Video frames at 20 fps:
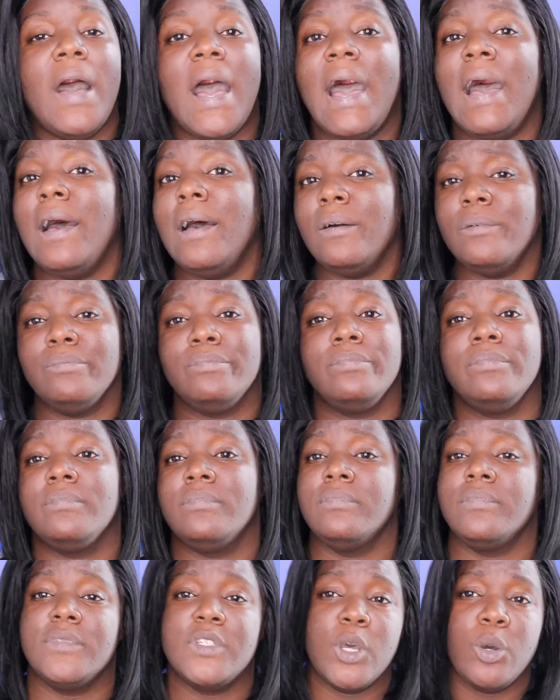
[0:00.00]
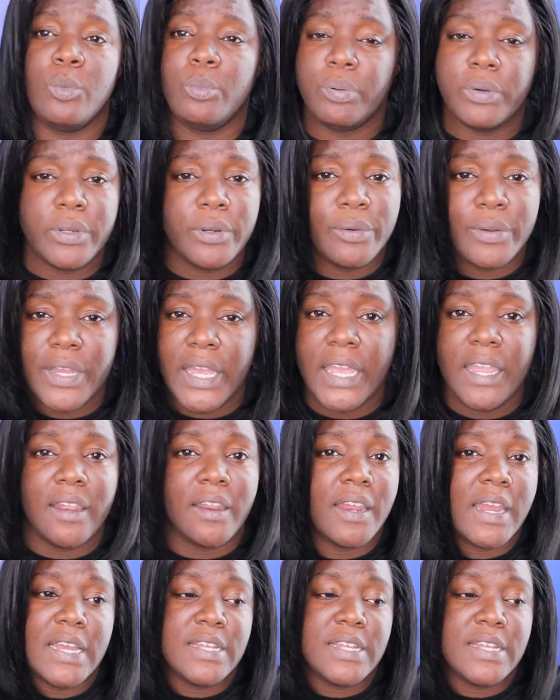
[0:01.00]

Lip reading: I don't put on hair.